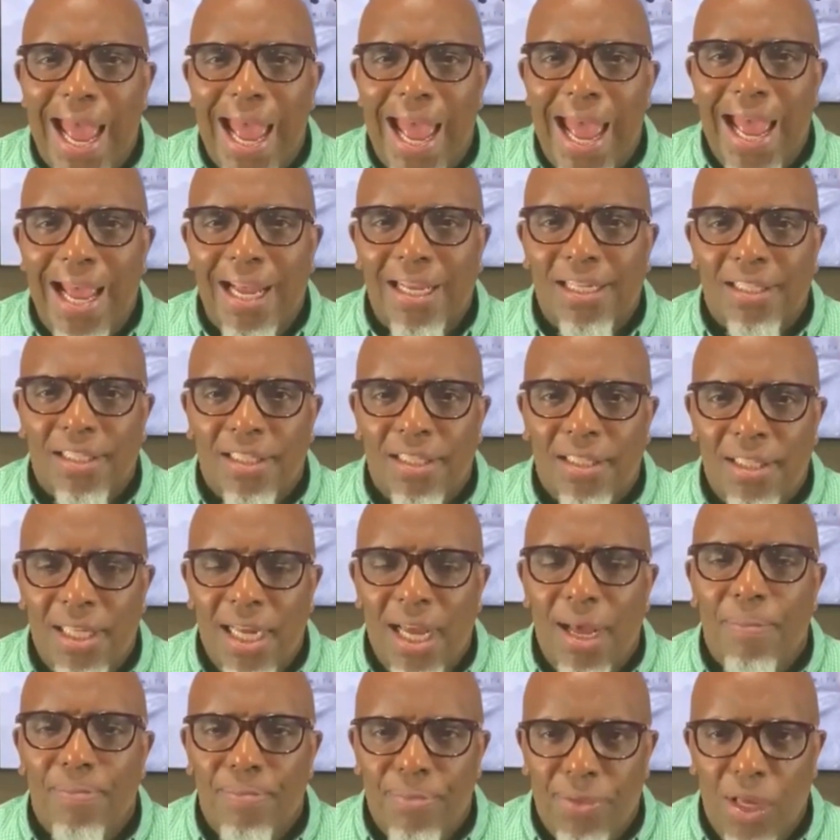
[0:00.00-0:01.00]

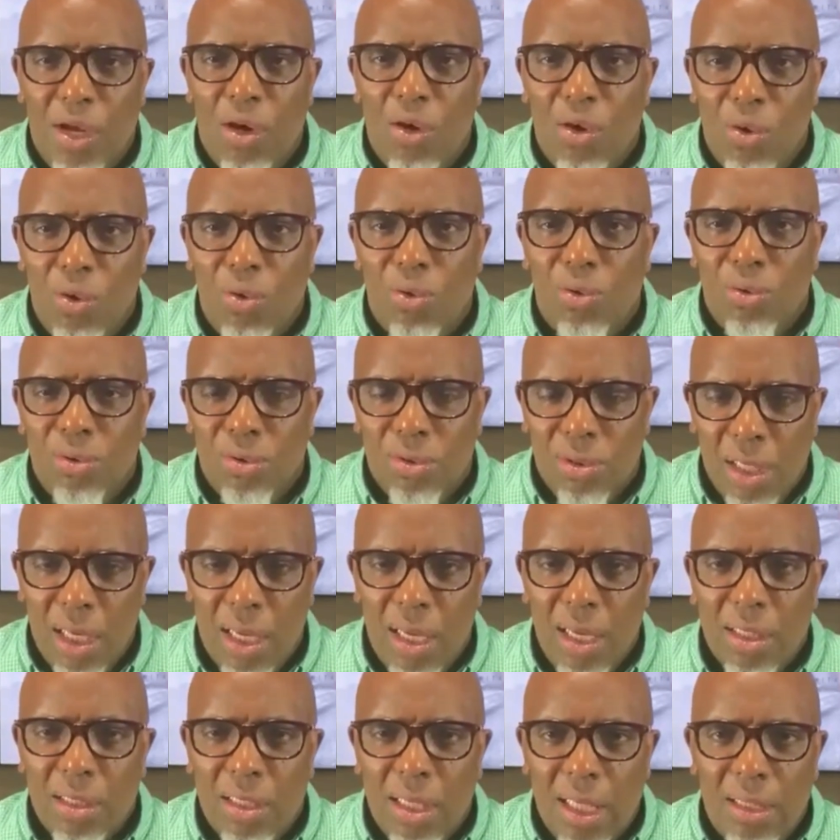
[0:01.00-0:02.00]
except those
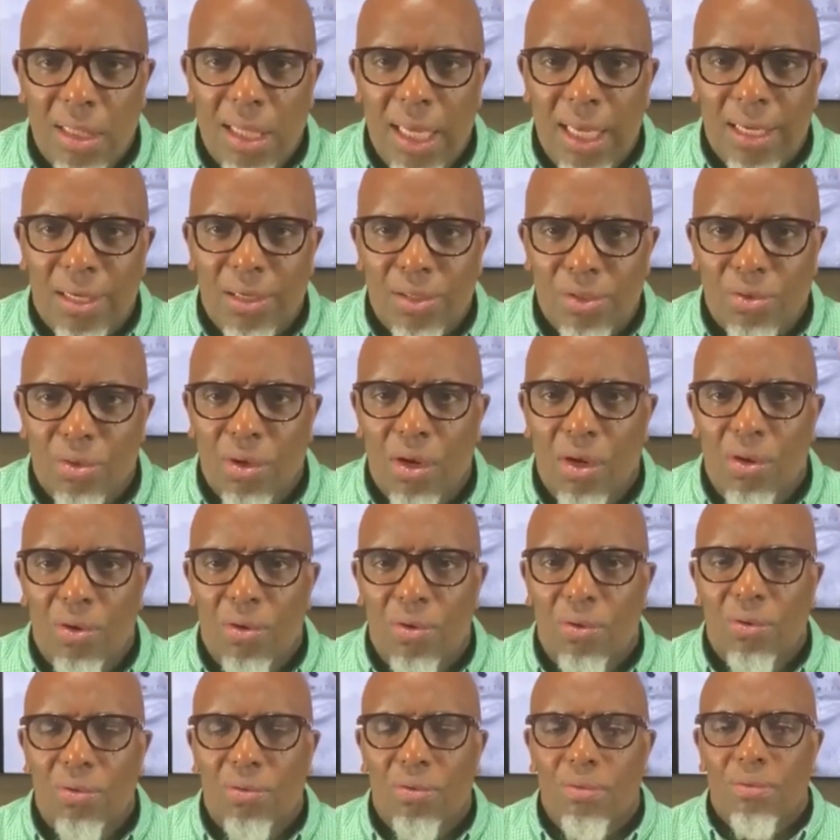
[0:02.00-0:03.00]
that they
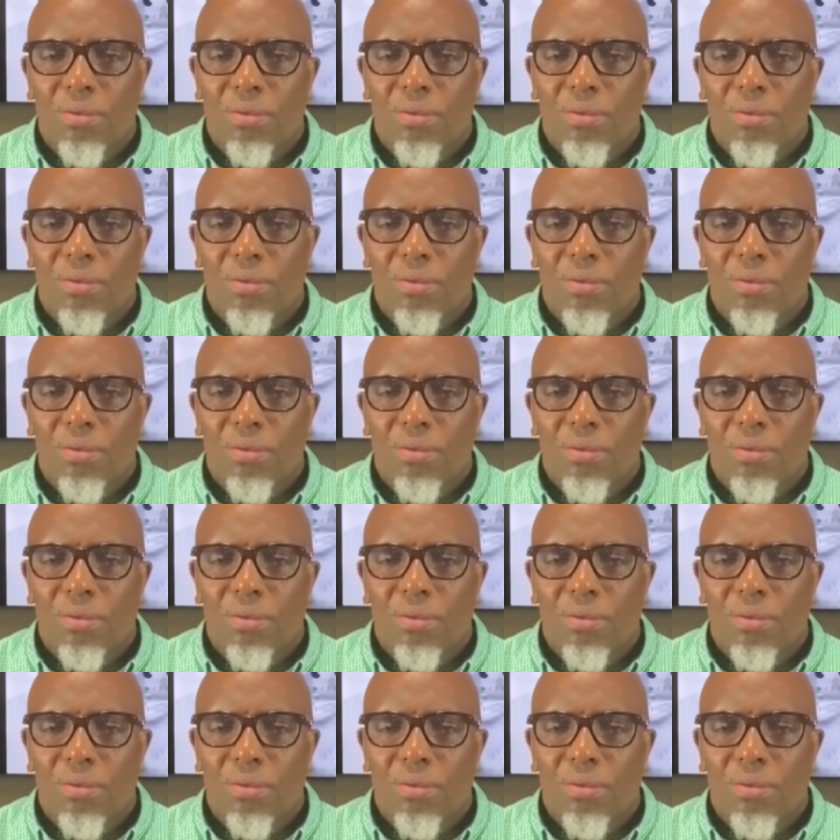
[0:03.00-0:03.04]
control.